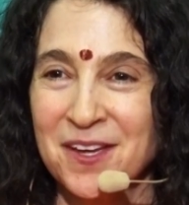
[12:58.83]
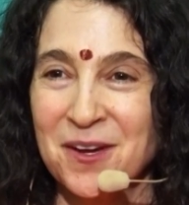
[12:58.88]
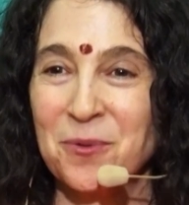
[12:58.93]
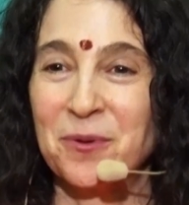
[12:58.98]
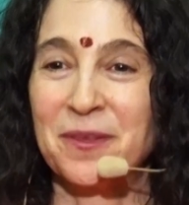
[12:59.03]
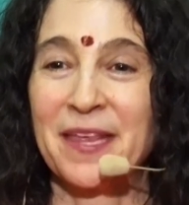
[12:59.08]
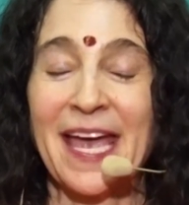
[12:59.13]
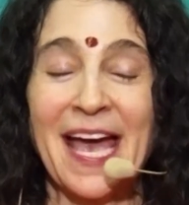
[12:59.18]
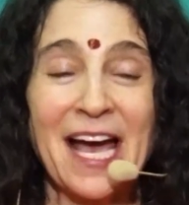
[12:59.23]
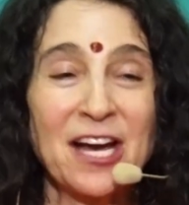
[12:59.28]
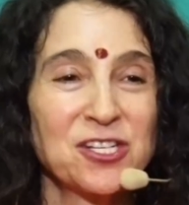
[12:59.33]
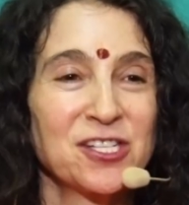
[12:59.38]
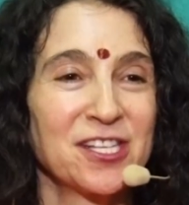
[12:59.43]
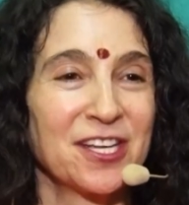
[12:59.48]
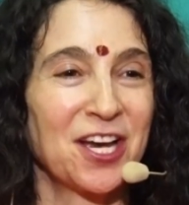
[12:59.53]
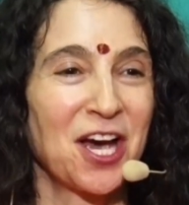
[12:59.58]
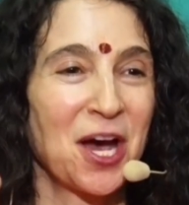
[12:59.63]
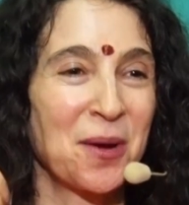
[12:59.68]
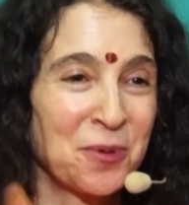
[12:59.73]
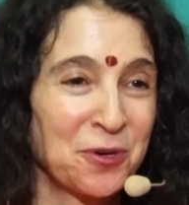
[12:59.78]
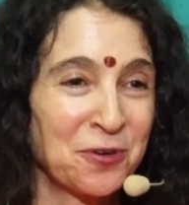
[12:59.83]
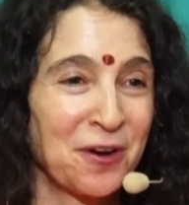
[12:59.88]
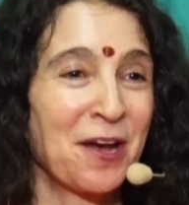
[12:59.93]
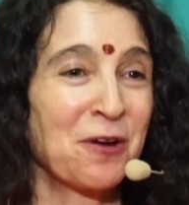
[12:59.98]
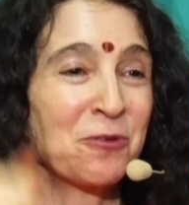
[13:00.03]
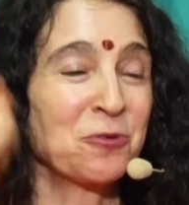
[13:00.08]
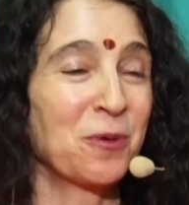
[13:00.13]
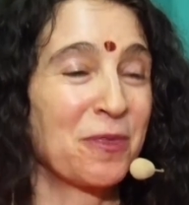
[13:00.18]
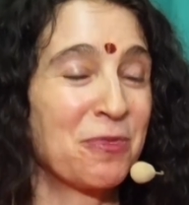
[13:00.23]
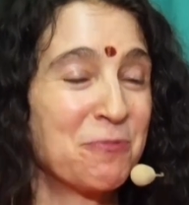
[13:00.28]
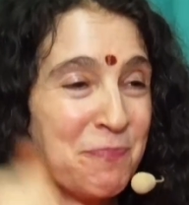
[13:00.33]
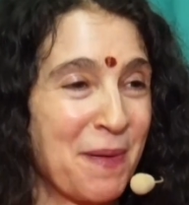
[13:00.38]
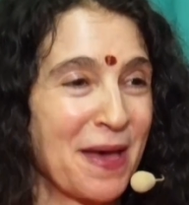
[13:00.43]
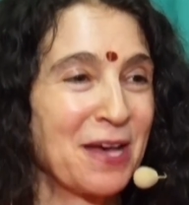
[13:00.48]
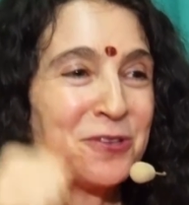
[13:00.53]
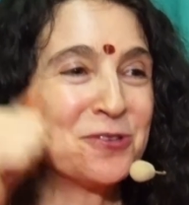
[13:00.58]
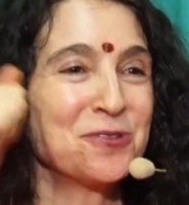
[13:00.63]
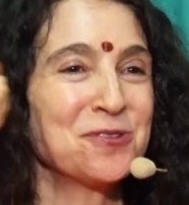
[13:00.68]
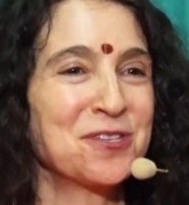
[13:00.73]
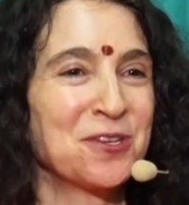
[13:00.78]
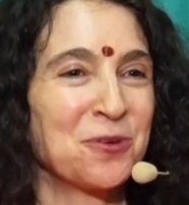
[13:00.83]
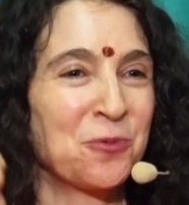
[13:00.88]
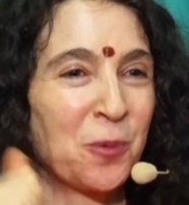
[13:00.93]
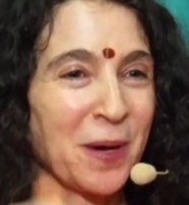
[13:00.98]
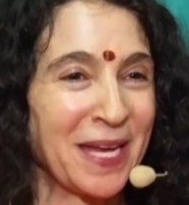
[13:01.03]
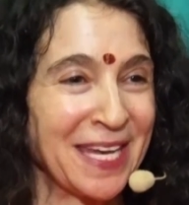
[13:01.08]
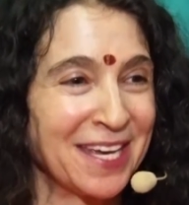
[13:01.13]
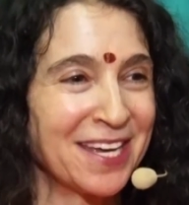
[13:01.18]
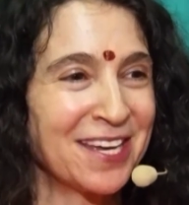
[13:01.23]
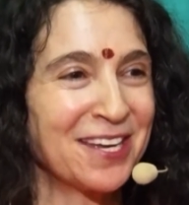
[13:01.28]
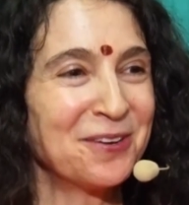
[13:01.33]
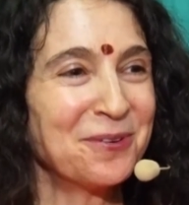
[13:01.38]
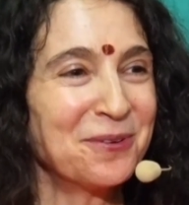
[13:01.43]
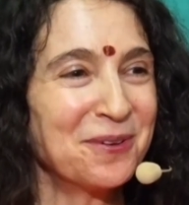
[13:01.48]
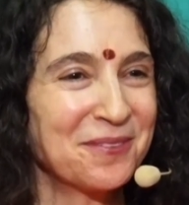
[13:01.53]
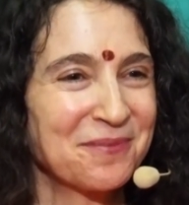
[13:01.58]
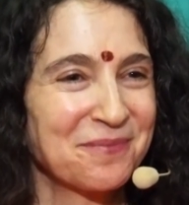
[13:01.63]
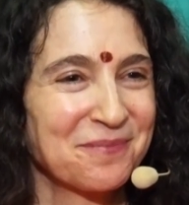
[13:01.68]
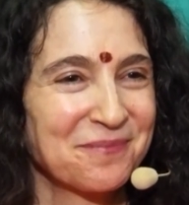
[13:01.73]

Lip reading: where they actually come around with bells and wake you.